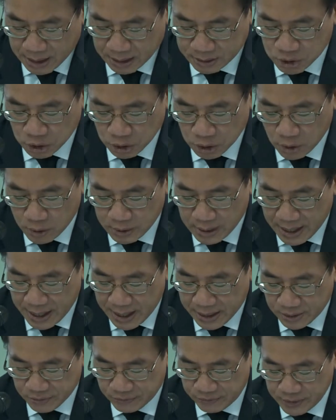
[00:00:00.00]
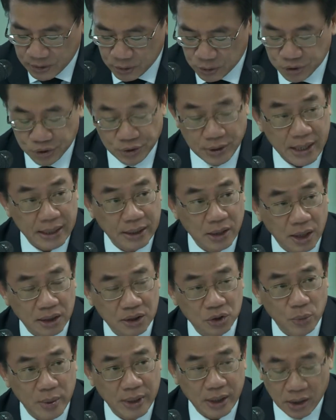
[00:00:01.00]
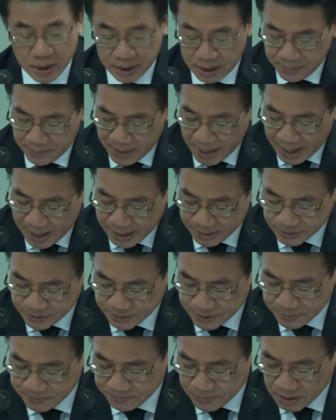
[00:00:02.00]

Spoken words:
to look at the future and not dwell on the past,